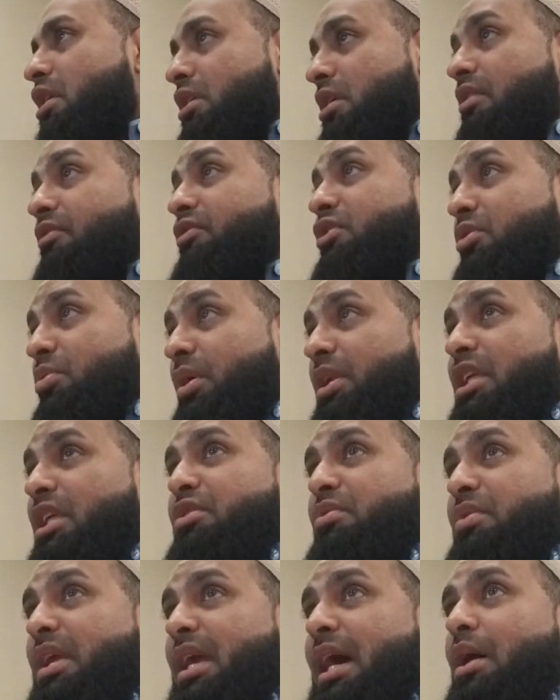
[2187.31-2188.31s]
You have
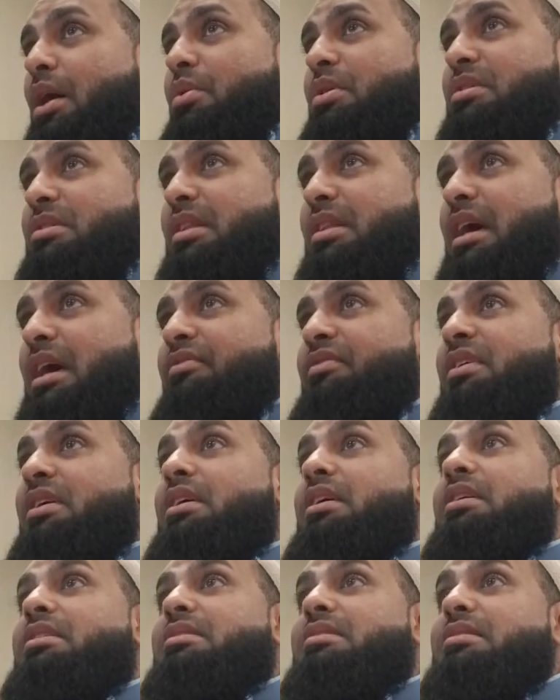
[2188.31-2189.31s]
23 hours left.
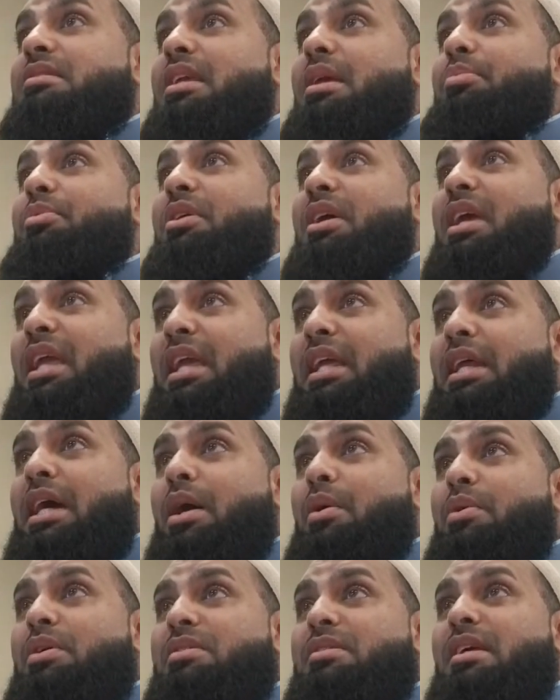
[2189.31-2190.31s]
Sleep the 8
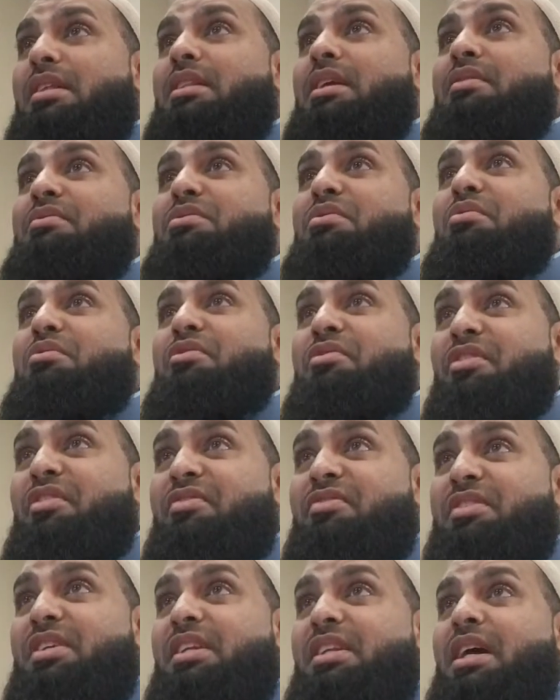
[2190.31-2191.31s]
hours. That leaves you with
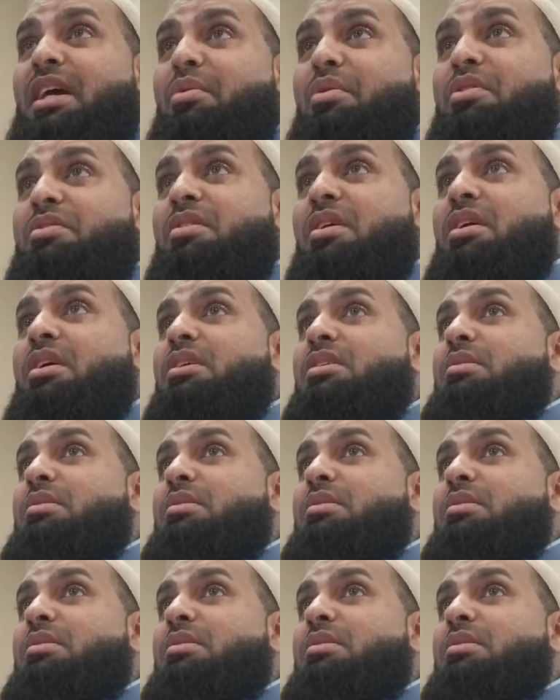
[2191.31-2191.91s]
15 hours.